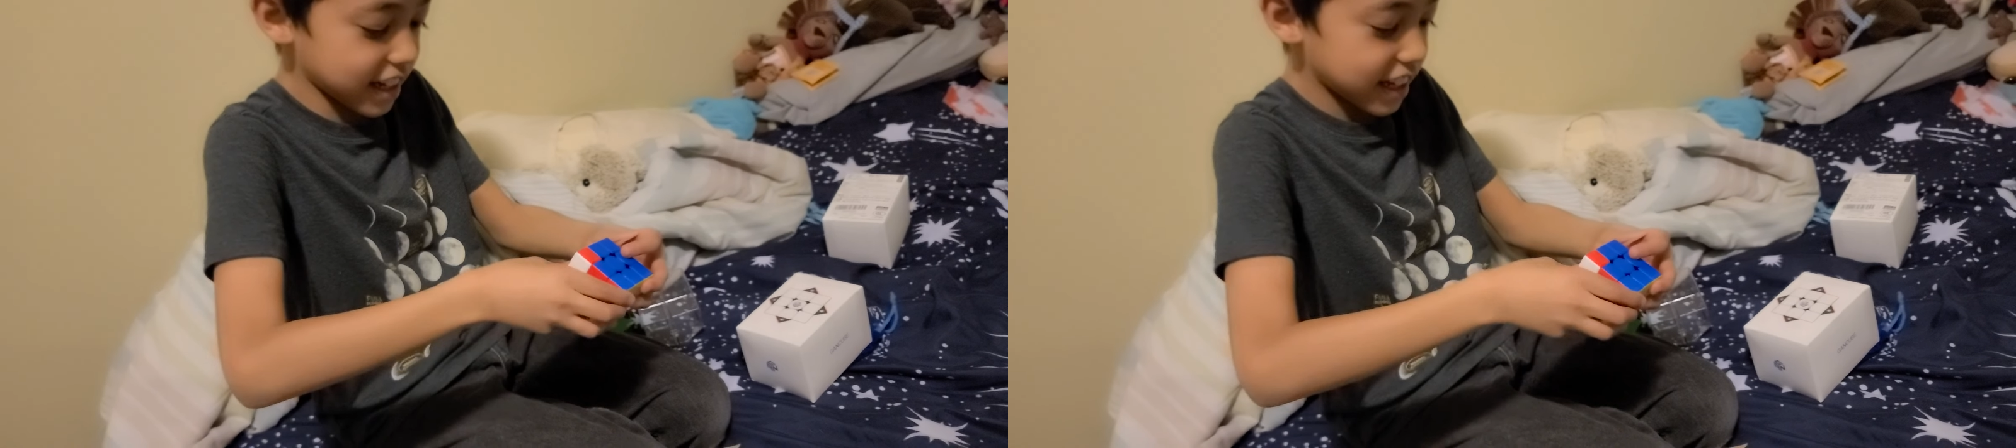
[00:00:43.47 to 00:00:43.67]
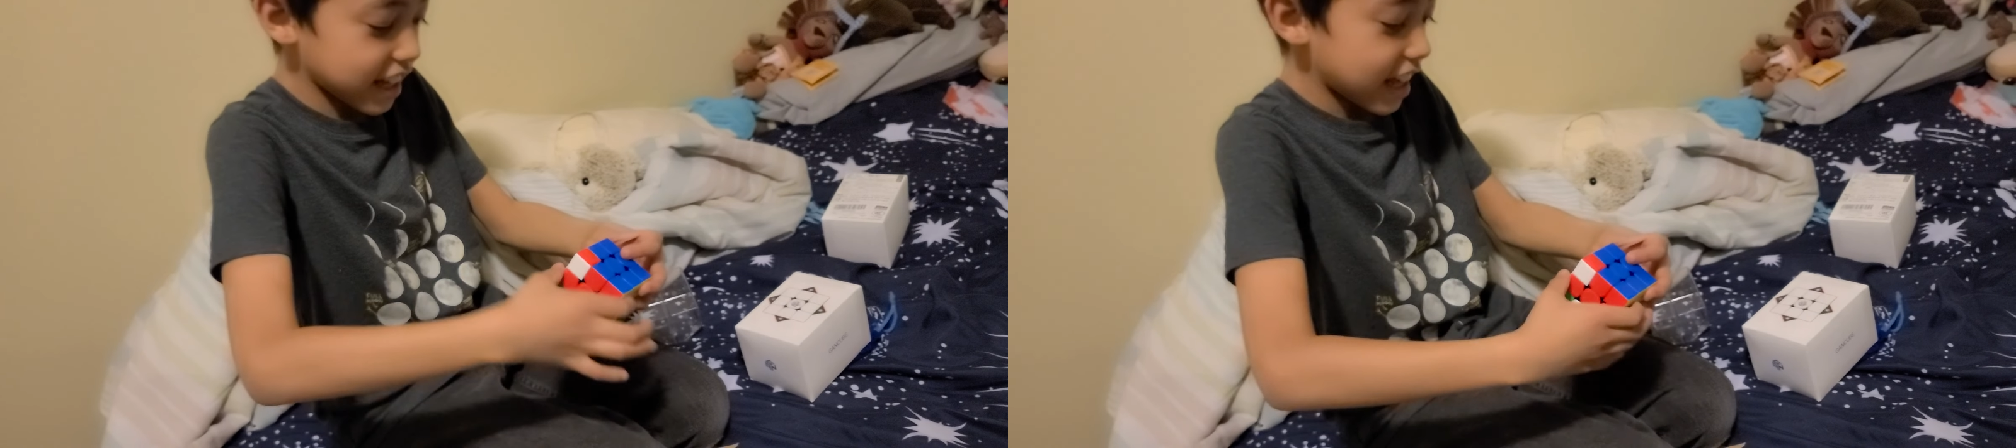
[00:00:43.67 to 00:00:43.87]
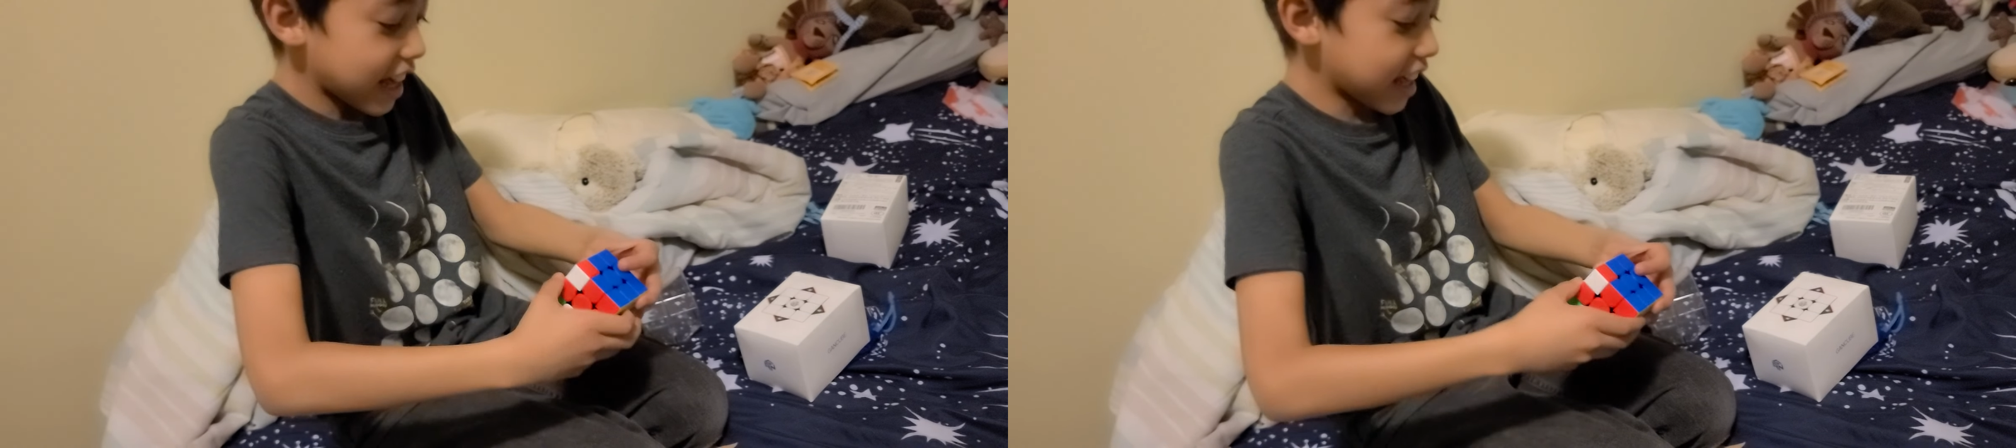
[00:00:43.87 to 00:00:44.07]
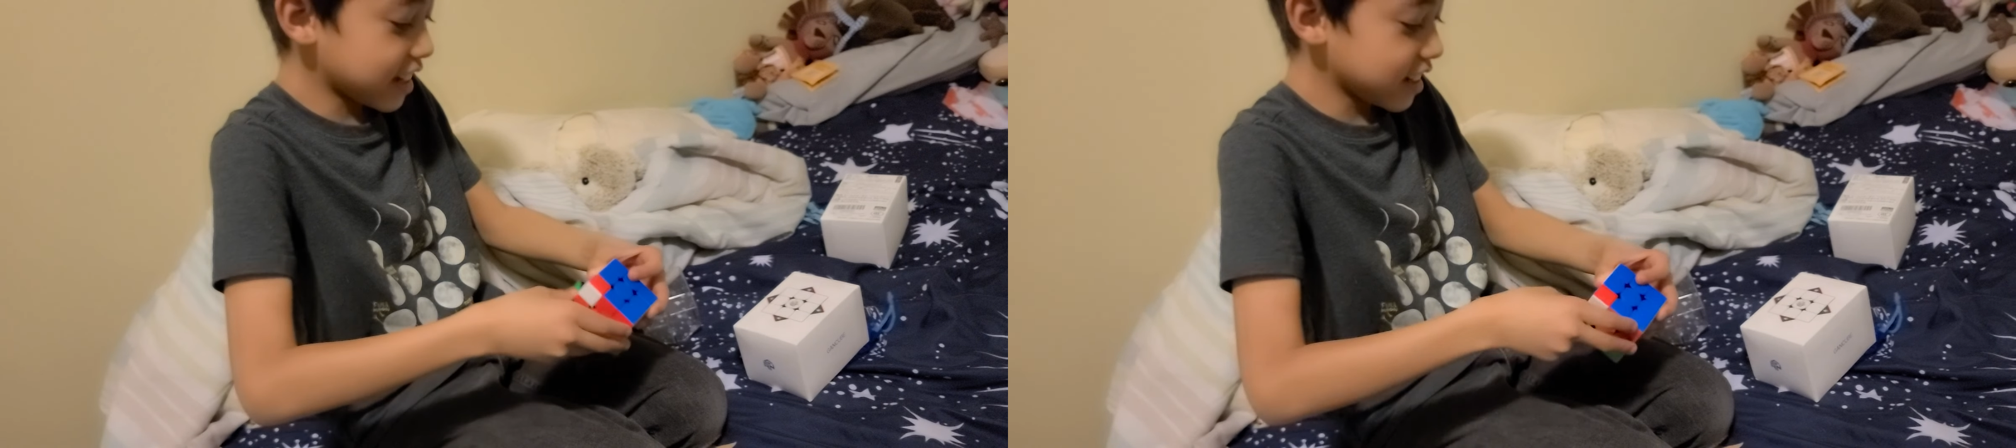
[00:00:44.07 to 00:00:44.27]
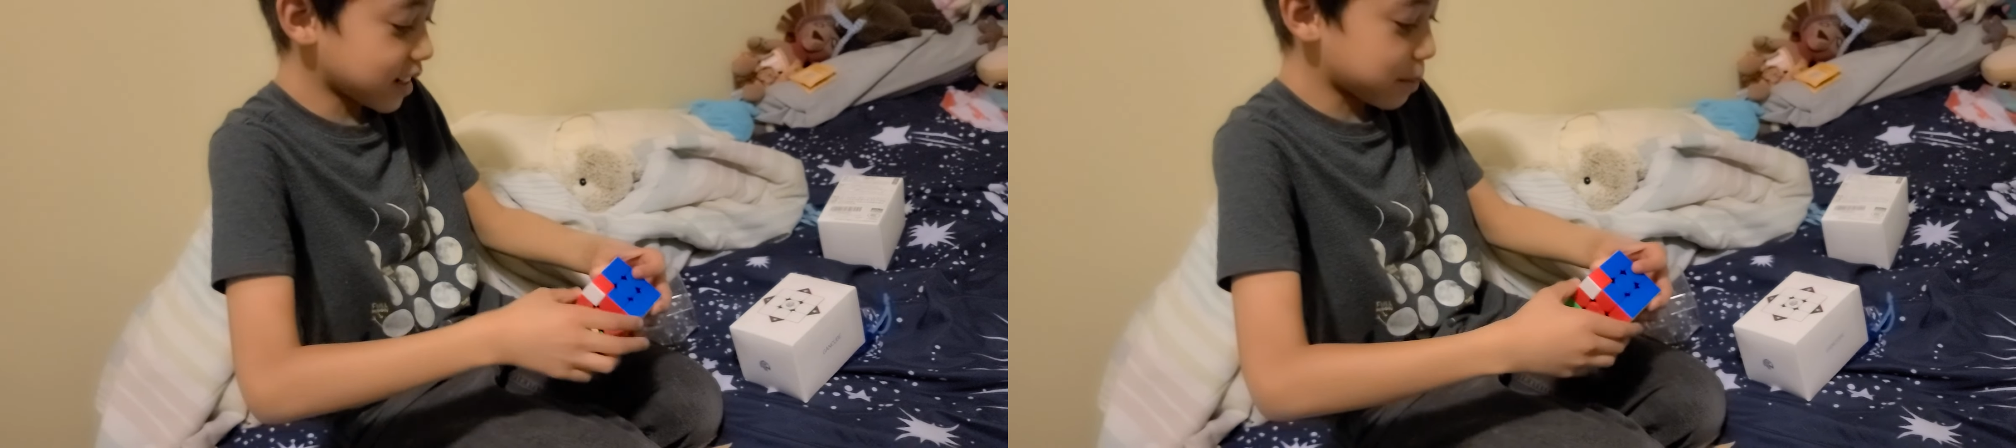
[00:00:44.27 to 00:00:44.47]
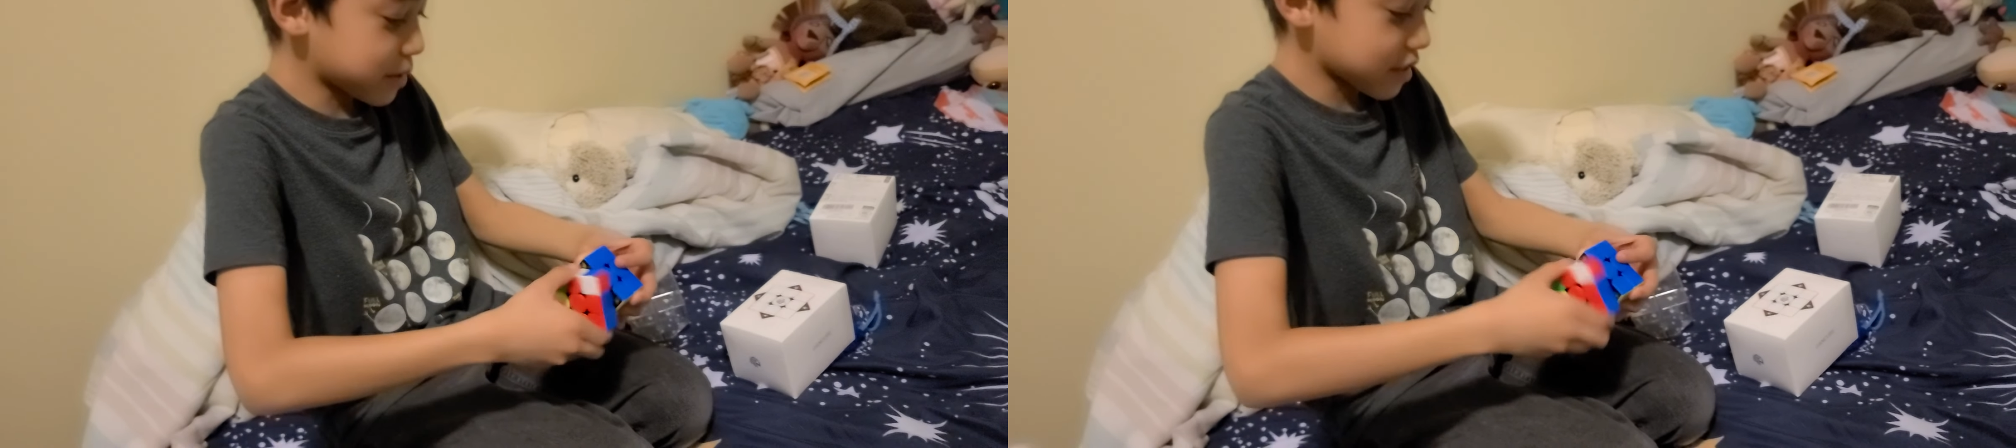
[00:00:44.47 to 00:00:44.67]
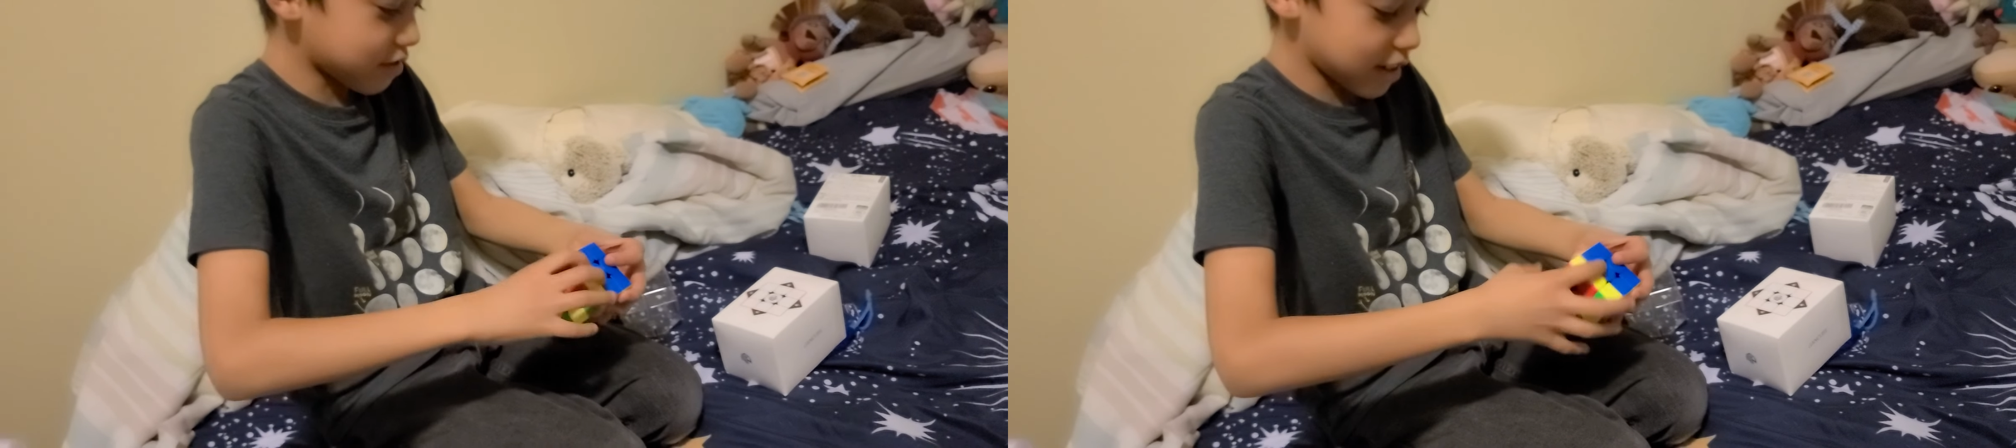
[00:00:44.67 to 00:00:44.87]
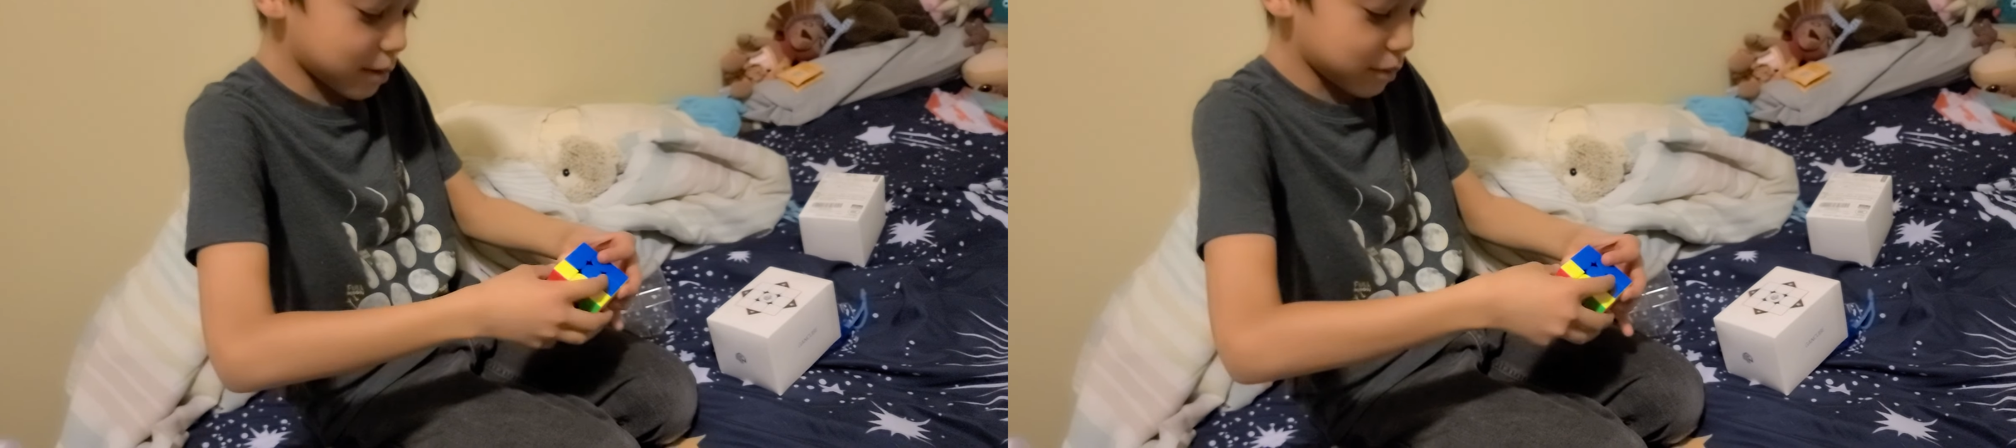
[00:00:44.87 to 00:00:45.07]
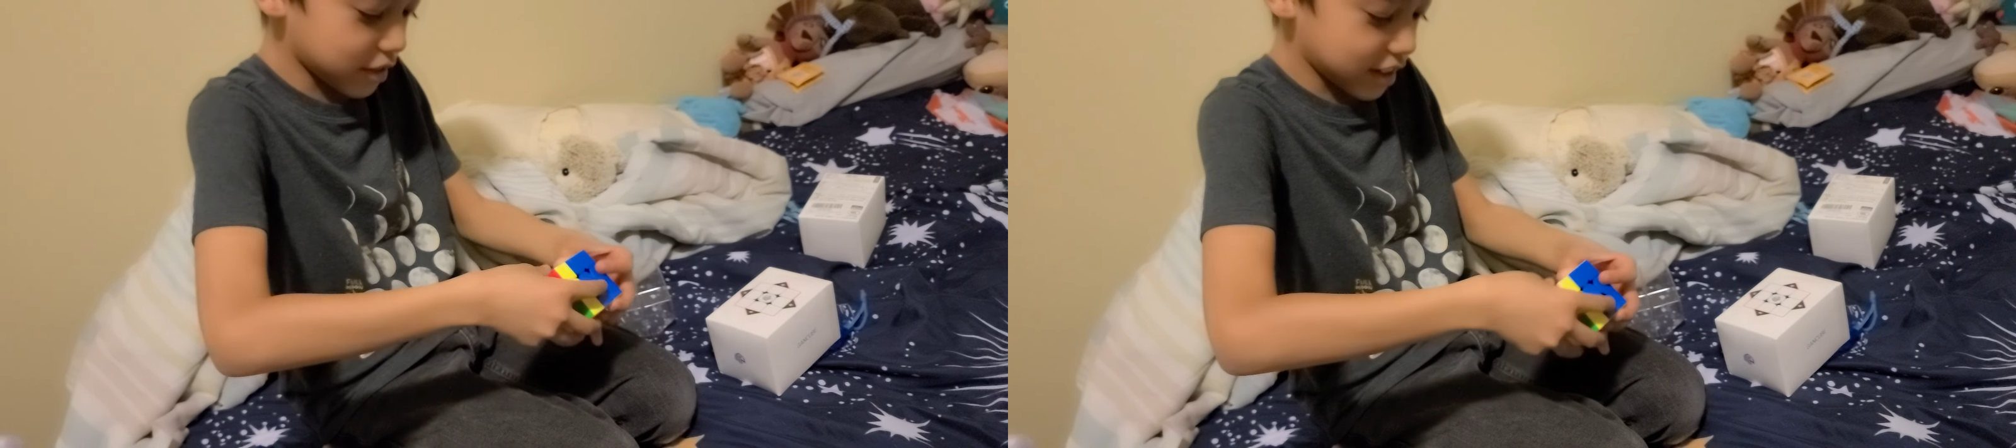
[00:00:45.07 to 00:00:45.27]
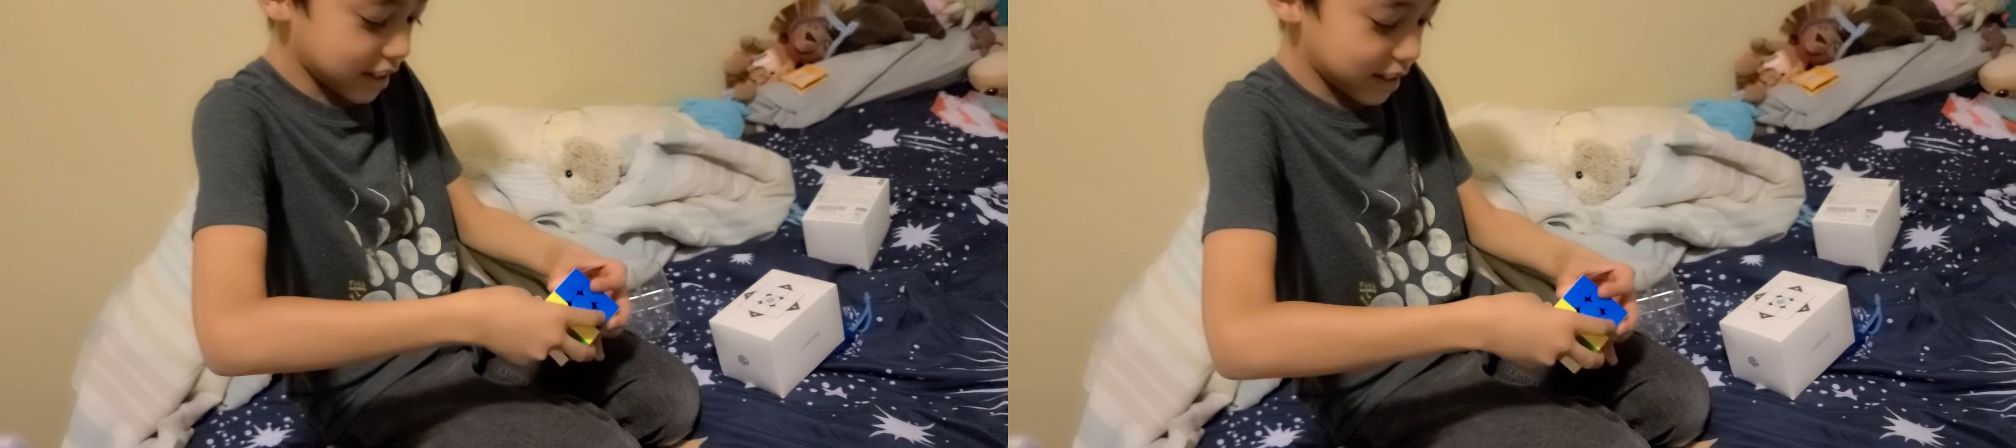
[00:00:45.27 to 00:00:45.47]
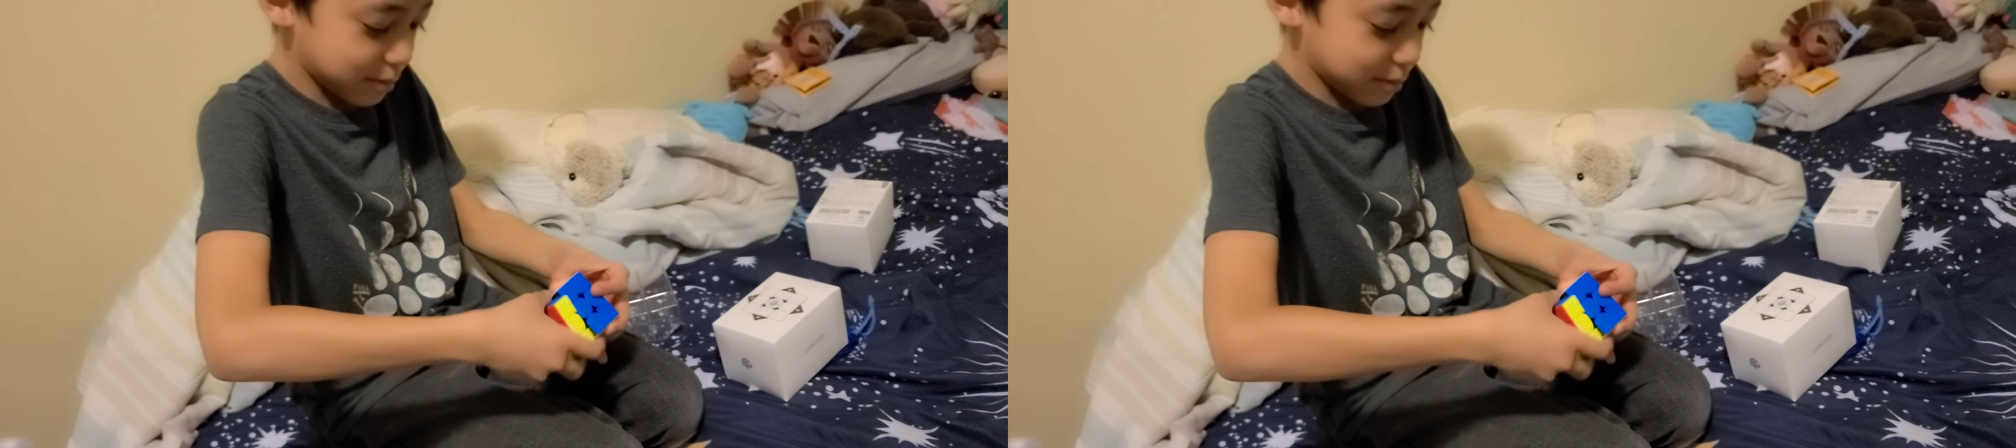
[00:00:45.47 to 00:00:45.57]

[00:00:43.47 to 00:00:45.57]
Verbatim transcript: I ended up scrambling it.